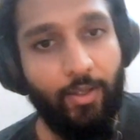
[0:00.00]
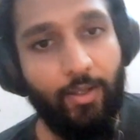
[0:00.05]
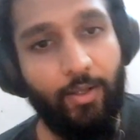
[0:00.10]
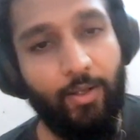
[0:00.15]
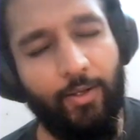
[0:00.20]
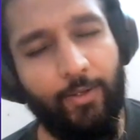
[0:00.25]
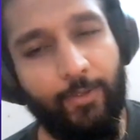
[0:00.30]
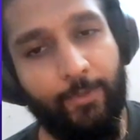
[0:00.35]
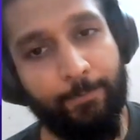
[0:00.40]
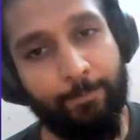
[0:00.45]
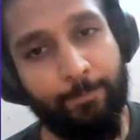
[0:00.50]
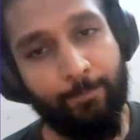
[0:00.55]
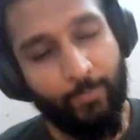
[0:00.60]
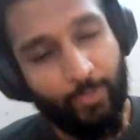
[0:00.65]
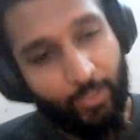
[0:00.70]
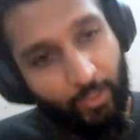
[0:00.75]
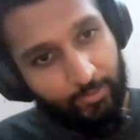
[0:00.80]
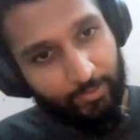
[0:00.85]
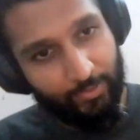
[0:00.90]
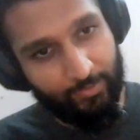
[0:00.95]
Um,
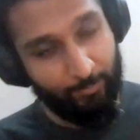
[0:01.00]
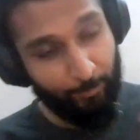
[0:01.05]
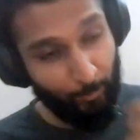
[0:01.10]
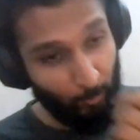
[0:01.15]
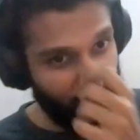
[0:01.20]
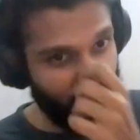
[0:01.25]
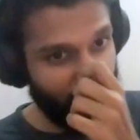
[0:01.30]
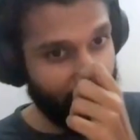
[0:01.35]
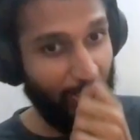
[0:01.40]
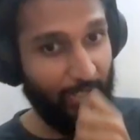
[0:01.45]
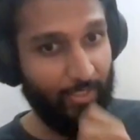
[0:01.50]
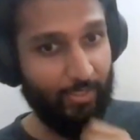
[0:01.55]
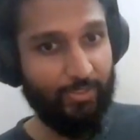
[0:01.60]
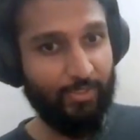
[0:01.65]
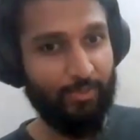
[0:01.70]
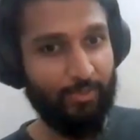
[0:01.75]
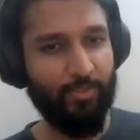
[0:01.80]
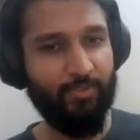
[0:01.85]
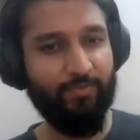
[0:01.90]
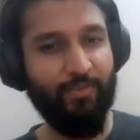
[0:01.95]
there's a bonus panel.
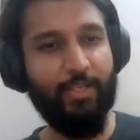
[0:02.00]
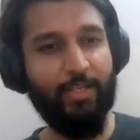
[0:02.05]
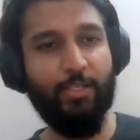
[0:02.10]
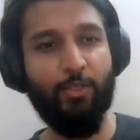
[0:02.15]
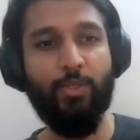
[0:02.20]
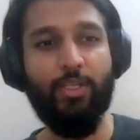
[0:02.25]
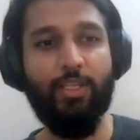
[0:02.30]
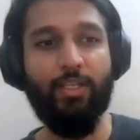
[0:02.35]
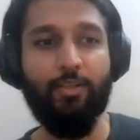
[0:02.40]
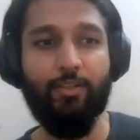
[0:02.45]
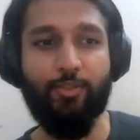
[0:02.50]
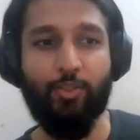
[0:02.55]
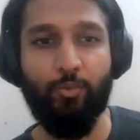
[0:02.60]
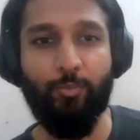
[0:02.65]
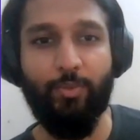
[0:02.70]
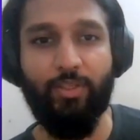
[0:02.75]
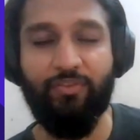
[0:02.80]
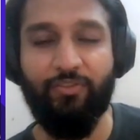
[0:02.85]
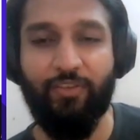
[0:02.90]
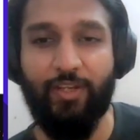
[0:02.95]
This was a very unique issue
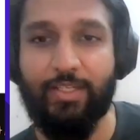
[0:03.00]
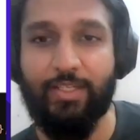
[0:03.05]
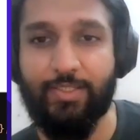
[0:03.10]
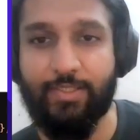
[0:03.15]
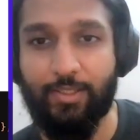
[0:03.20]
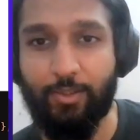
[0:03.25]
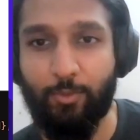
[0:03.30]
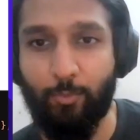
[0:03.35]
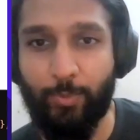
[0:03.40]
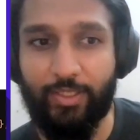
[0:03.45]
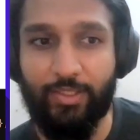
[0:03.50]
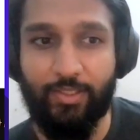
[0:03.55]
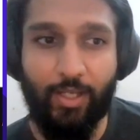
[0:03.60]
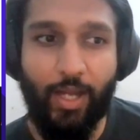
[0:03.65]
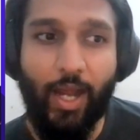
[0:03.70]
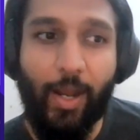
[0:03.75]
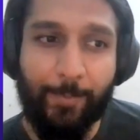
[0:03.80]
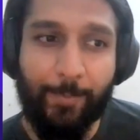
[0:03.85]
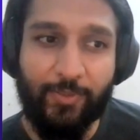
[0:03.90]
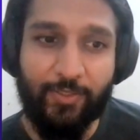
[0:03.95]
we faced with
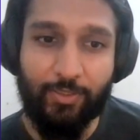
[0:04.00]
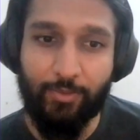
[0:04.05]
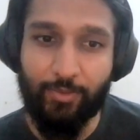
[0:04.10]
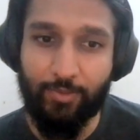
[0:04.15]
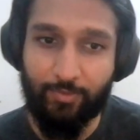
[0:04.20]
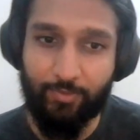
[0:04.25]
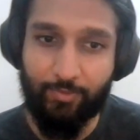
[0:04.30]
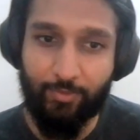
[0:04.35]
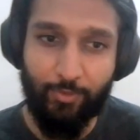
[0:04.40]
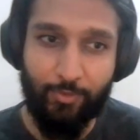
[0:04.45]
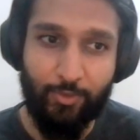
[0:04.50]
upserts.